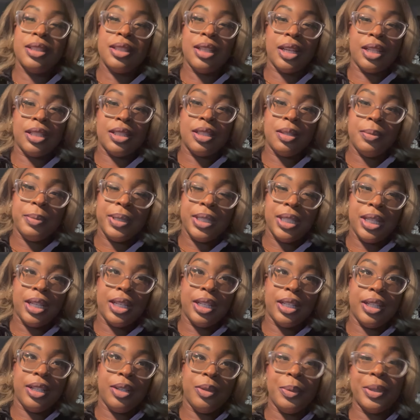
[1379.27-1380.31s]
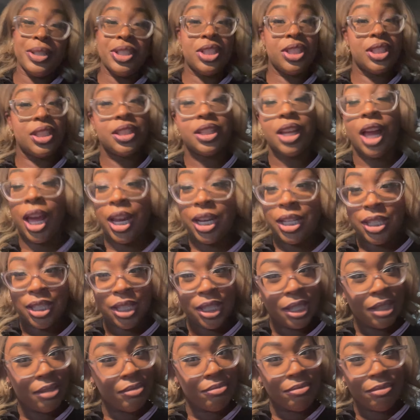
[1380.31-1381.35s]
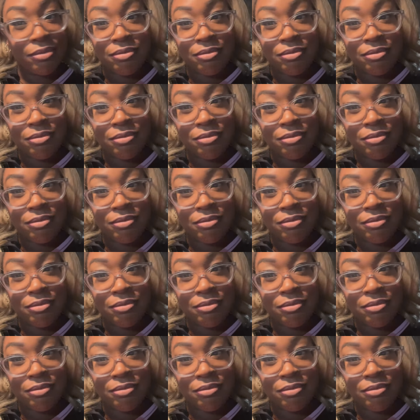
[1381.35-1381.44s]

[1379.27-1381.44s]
like it's going to be dead in here, which honestly,